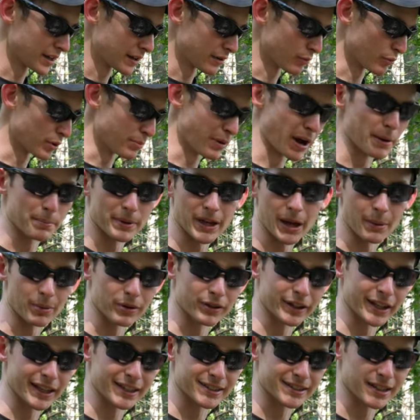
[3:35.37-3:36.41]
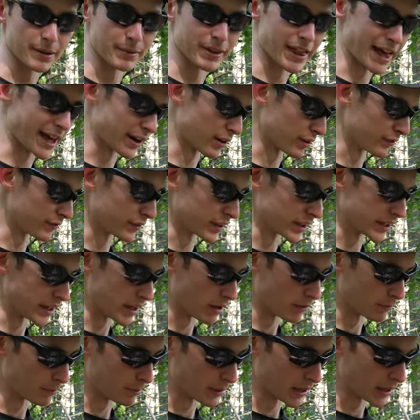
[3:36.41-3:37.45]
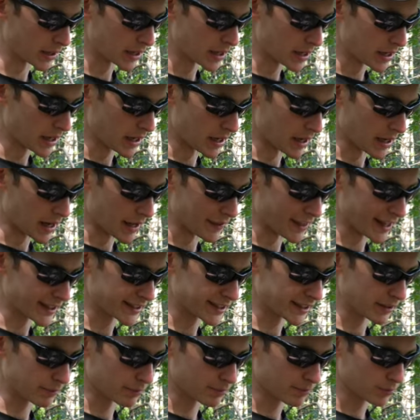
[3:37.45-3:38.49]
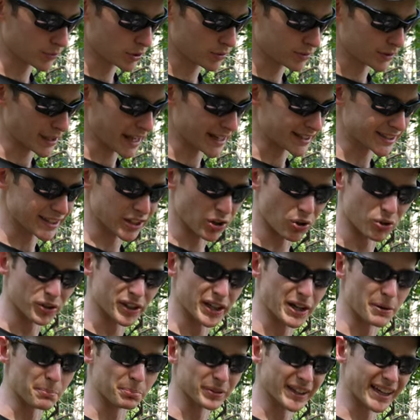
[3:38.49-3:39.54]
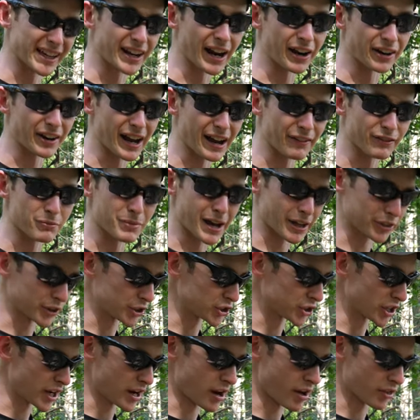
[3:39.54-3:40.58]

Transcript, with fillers: We might be able to get some of that on video, but uh, that's the that's the only complaint I have about the chain.